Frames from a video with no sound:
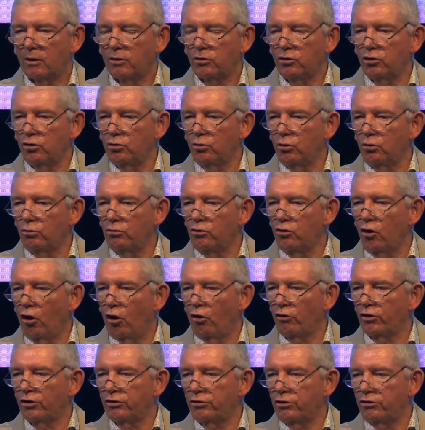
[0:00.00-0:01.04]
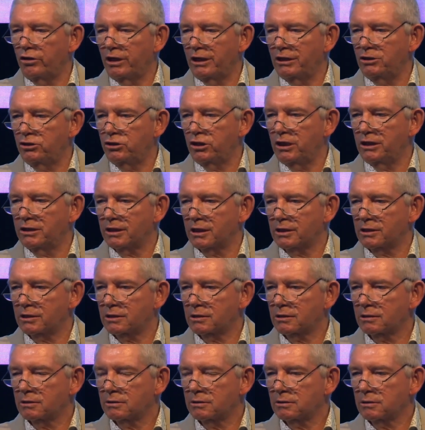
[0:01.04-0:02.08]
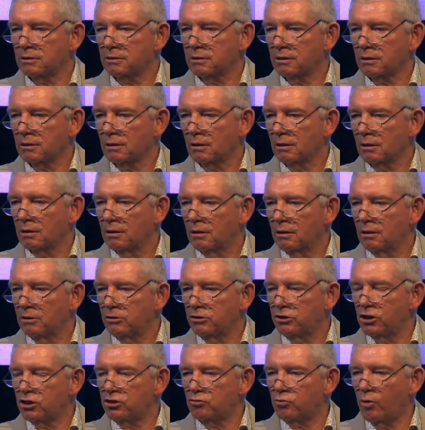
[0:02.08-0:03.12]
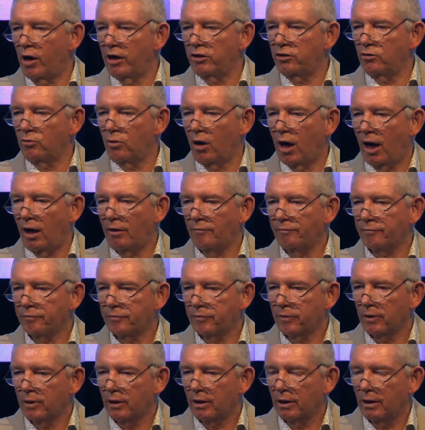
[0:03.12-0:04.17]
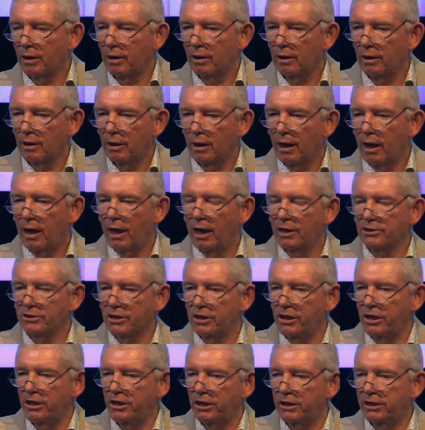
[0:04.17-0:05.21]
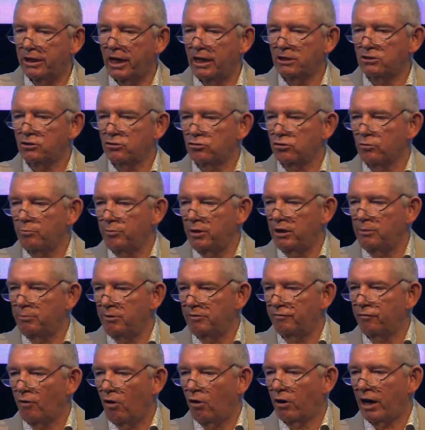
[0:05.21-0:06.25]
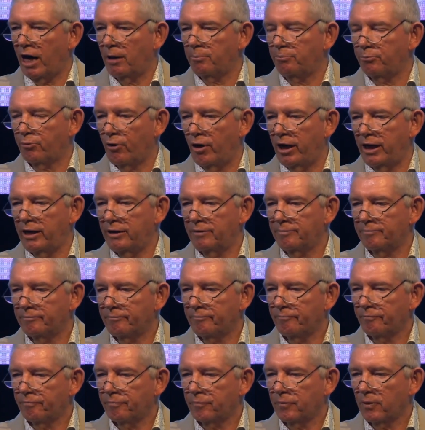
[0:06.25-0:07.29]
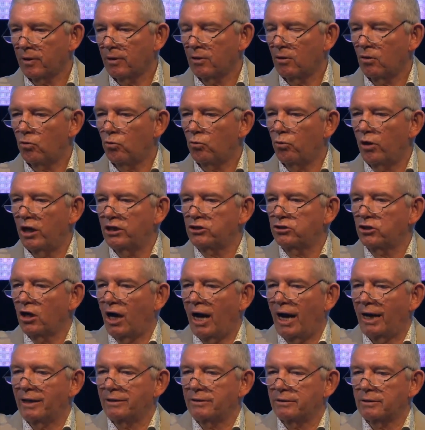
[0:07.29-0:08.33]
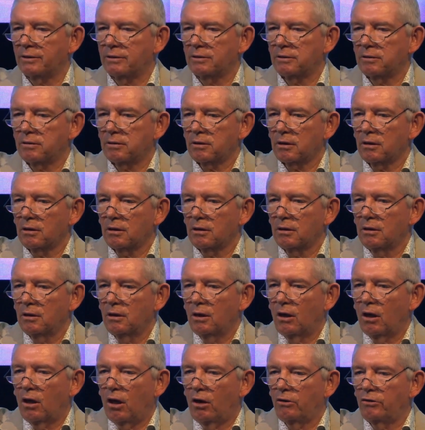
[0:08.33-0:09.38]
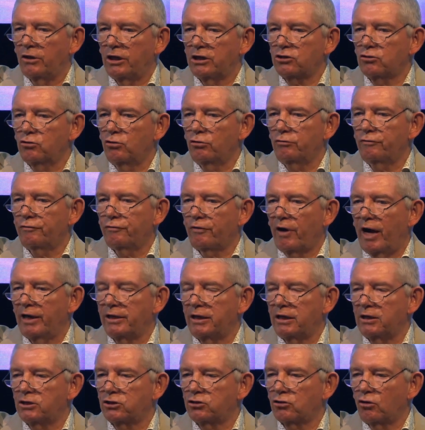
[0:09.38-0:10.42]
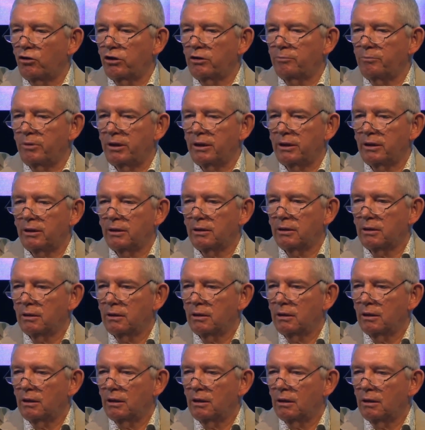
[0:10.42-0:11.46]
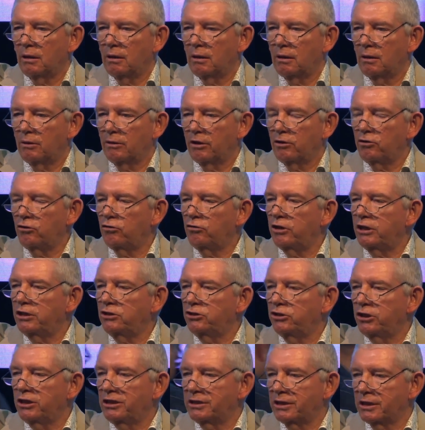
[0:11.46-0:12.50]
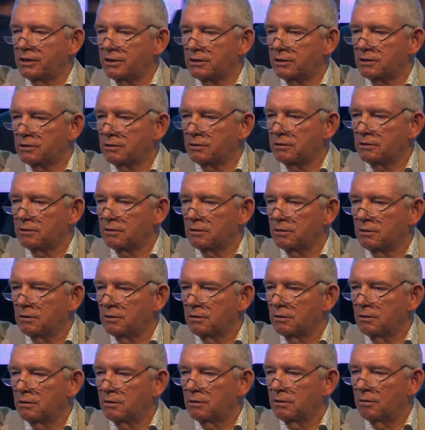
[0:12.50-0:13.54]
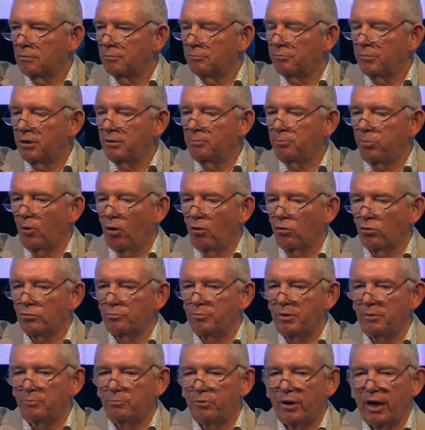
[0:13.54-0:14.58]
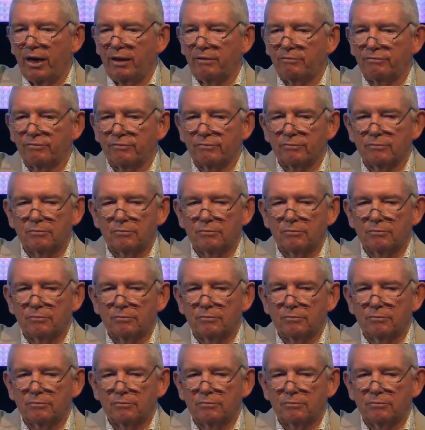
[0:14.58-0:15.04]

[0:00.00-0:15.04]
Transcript: you who know that you need Jesus, just where you are, as an indication to me before I pray, raise your hand on this Good Friday, showing me that you need Jesus. Be bold, be brave.